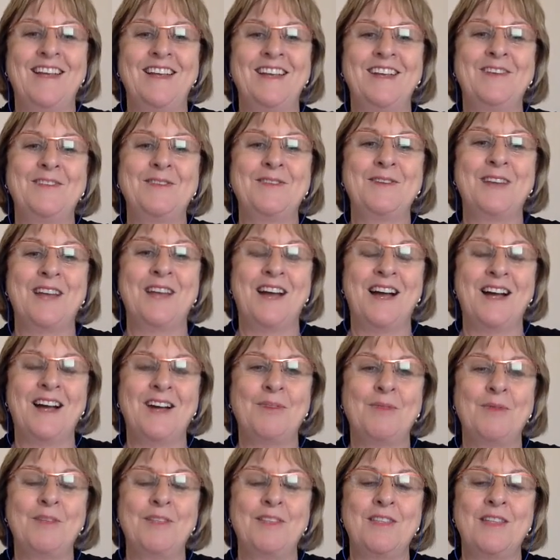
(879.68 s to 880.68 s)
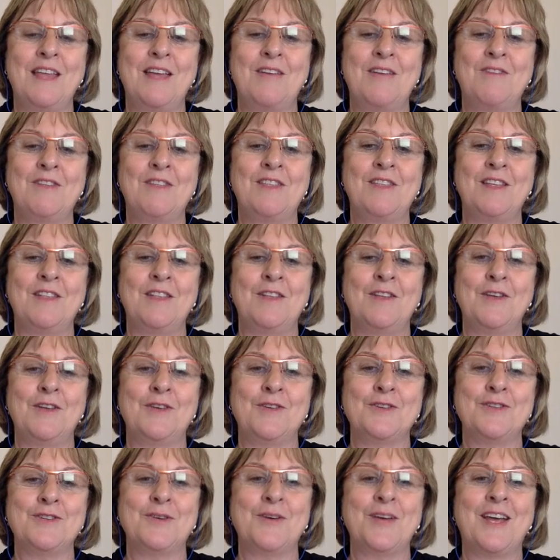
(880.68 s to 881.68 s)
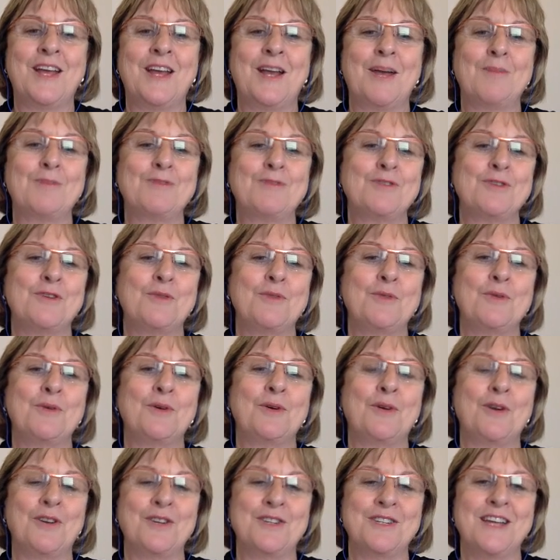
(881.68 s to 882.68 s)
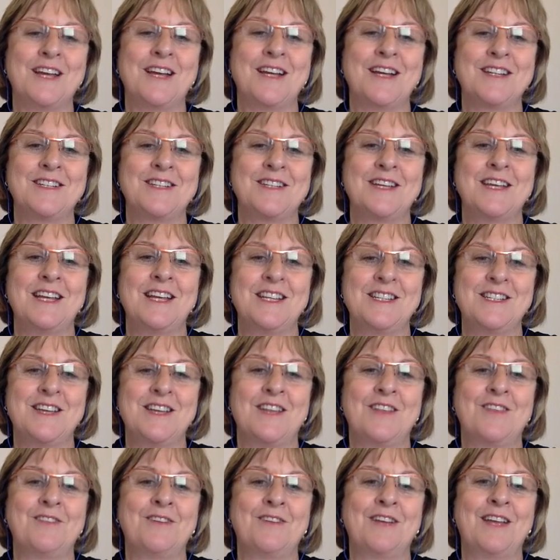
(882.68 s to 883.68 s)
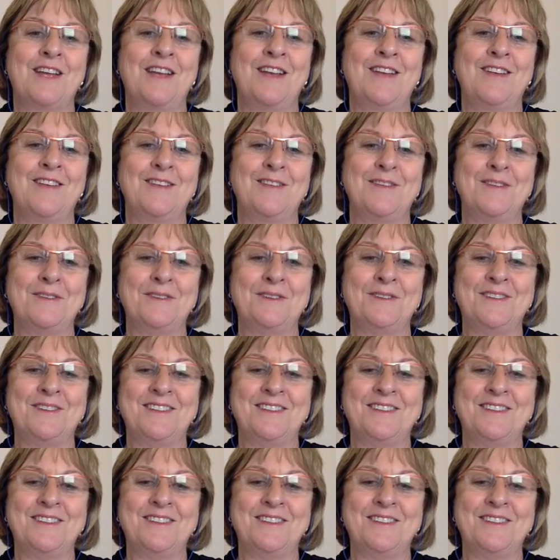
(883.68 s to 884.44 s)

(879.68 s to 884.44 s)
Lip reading: good luck with everything that you're doing, and I'm sure we'll contact each other again soon.